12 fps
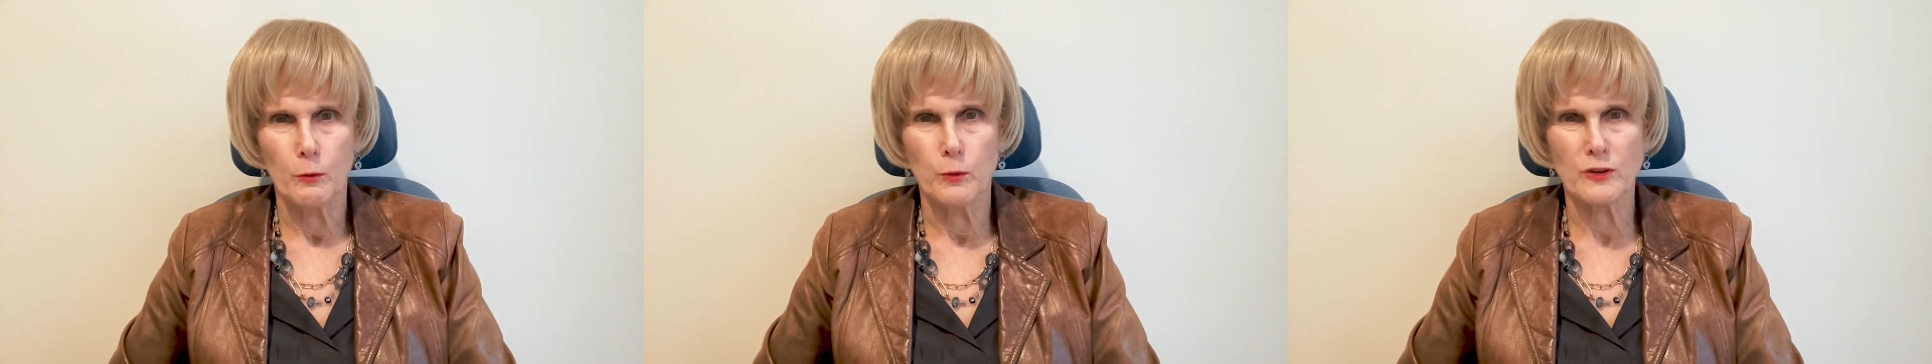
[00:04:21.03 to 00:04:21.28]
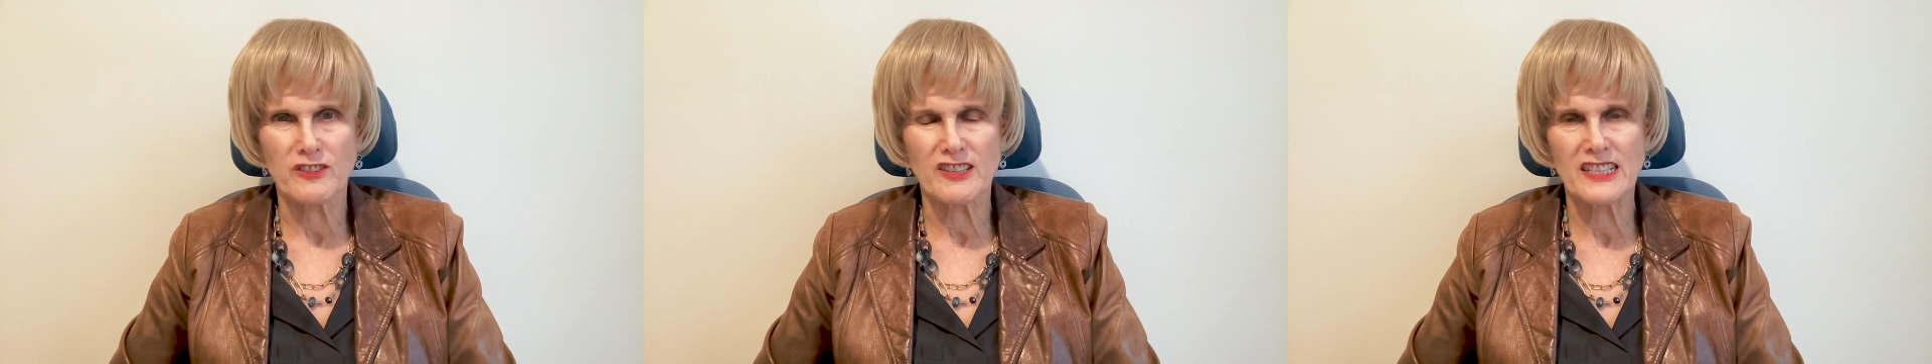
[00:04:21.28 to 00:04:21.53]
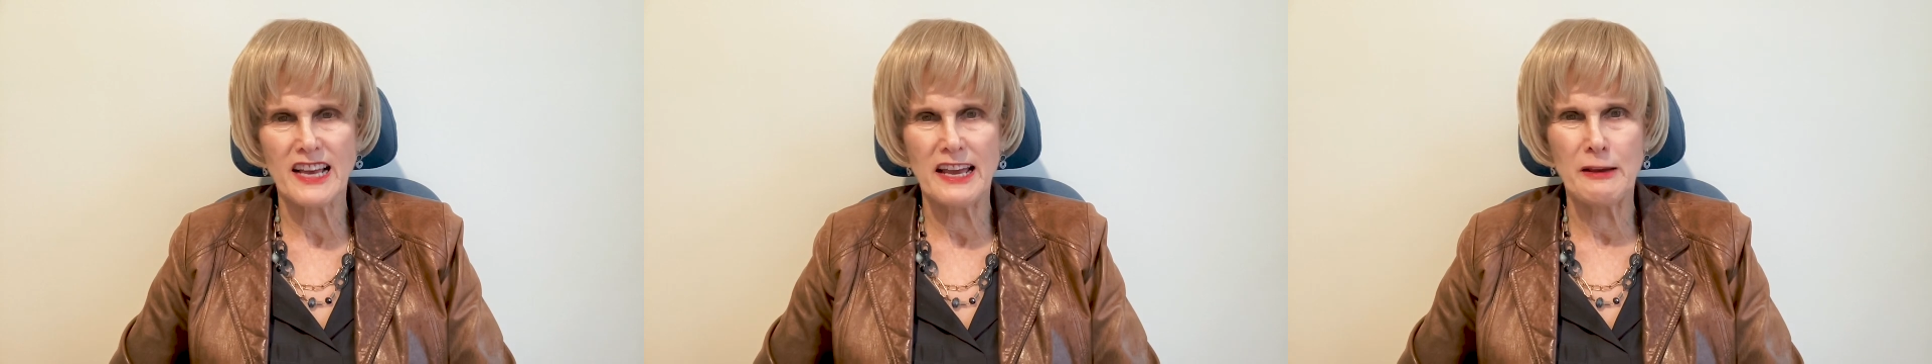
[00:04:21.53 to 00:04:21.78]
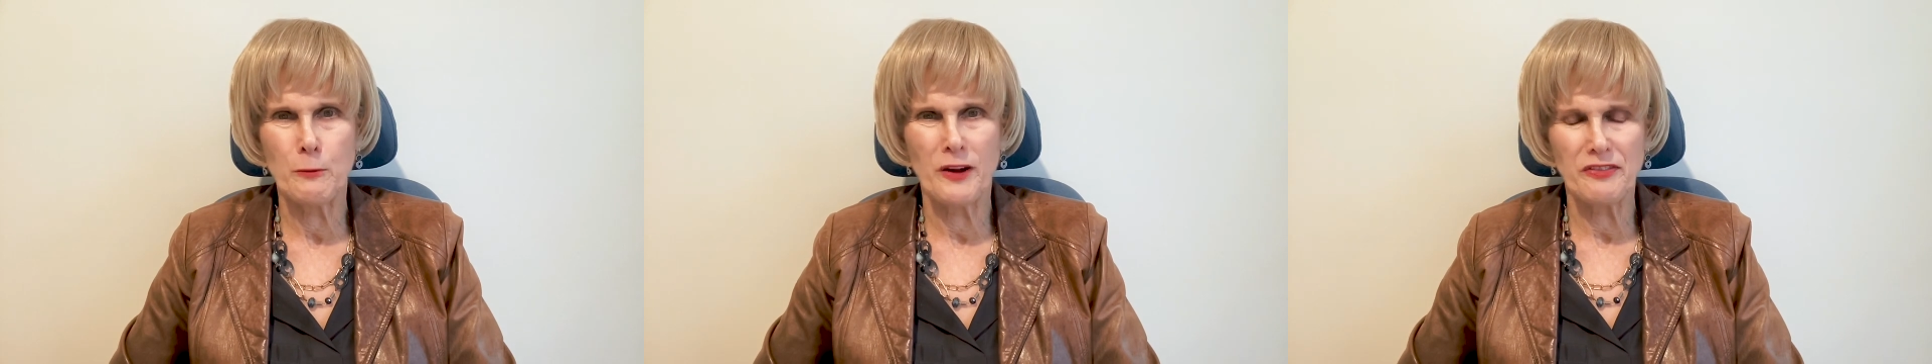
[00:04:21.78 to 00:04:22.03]
will
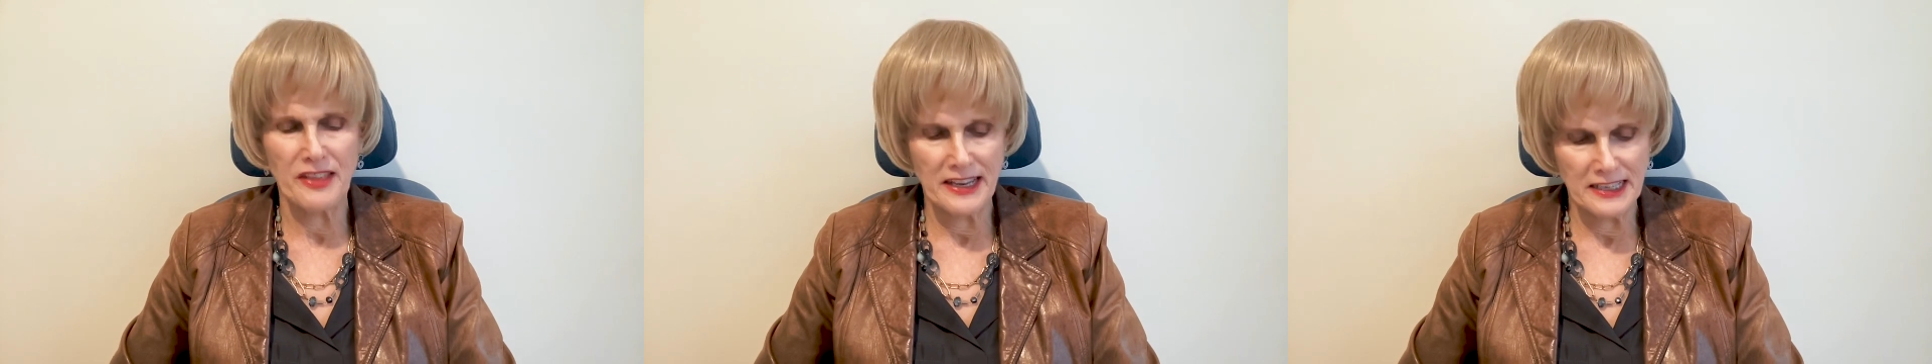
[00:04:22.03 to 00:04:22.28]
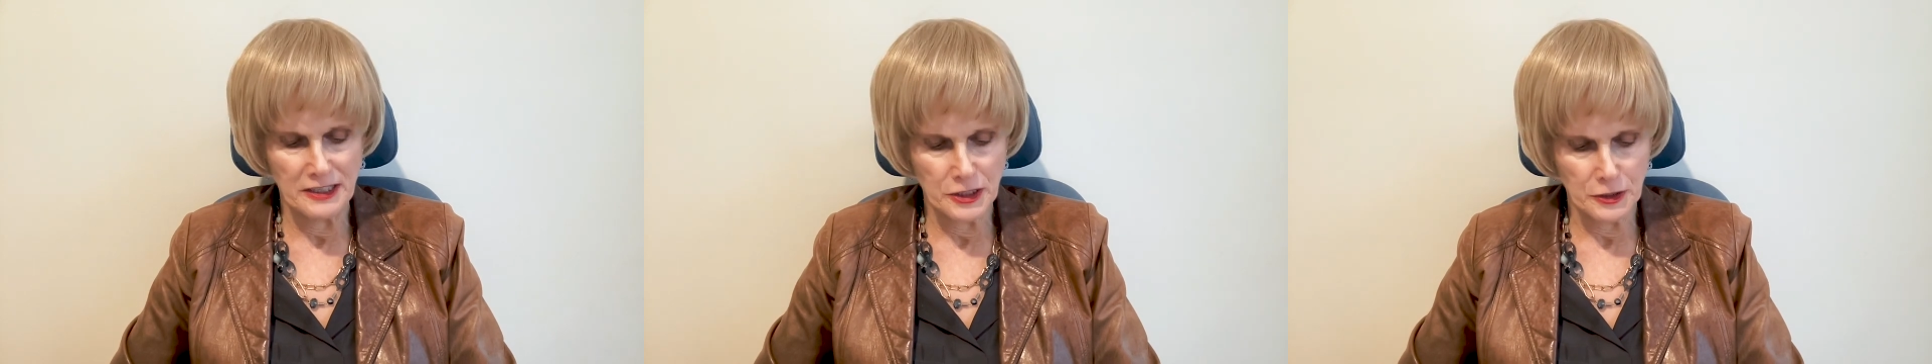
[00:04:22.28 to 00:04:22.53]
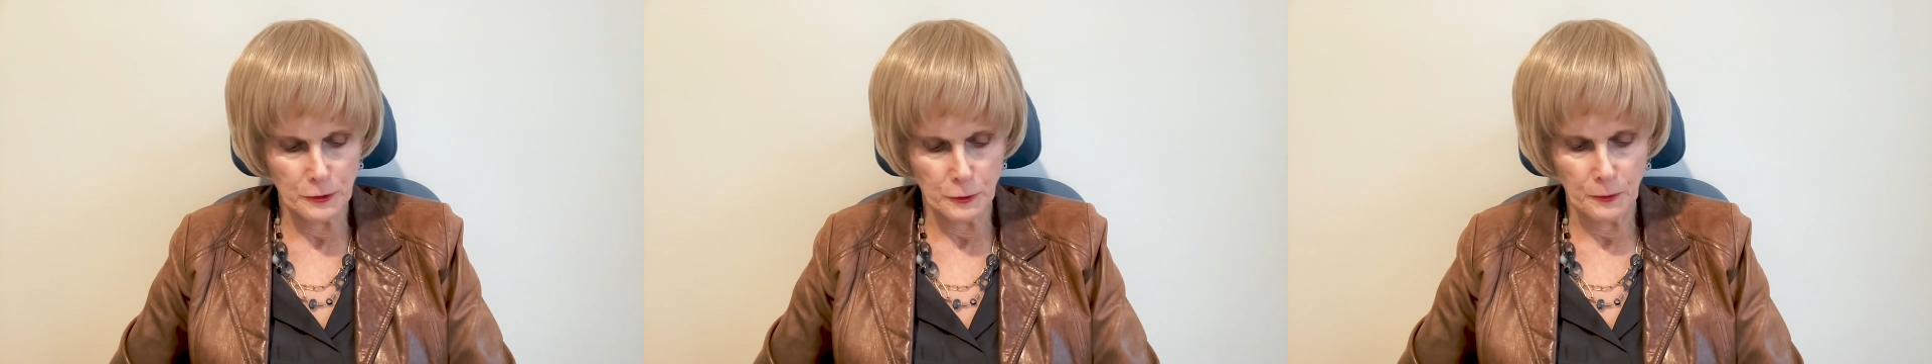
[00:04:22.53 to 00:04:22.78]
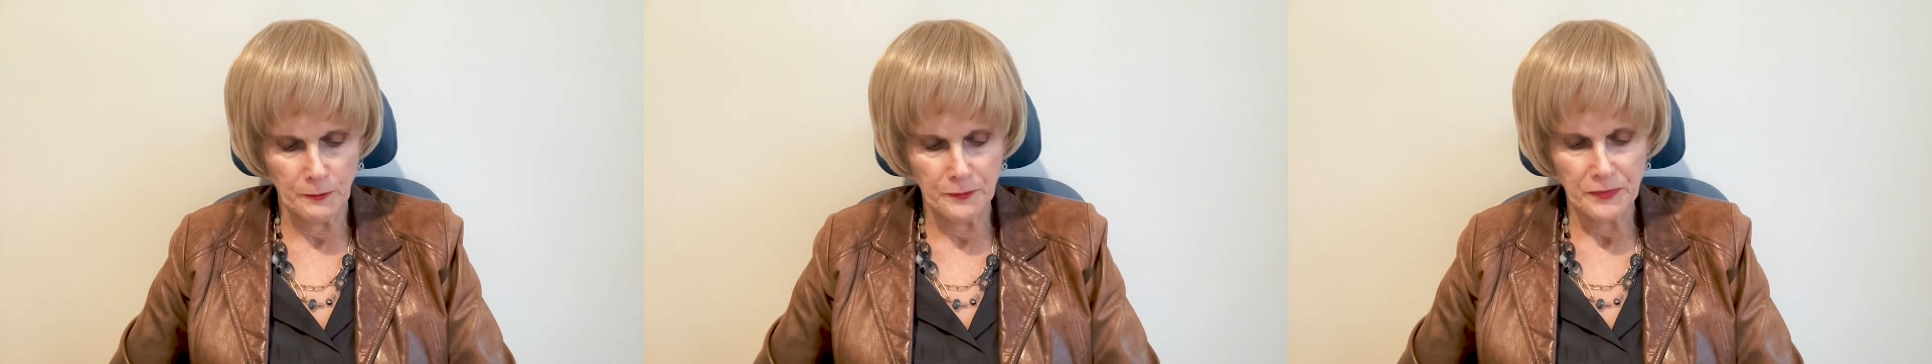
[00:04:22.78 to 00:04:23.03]
say what they
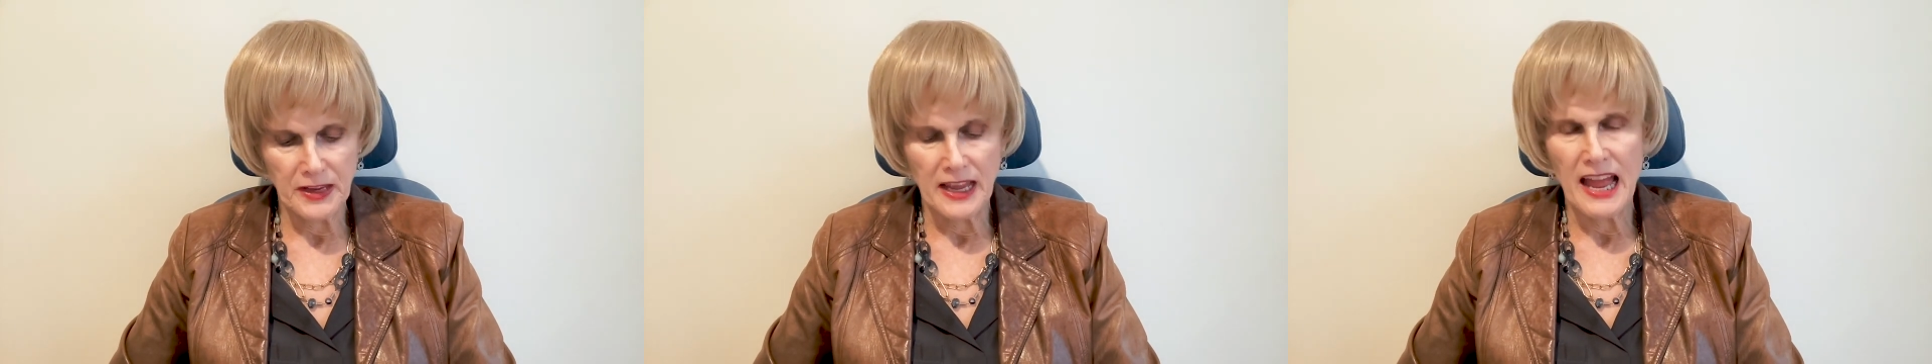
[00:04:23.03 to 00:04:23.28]
do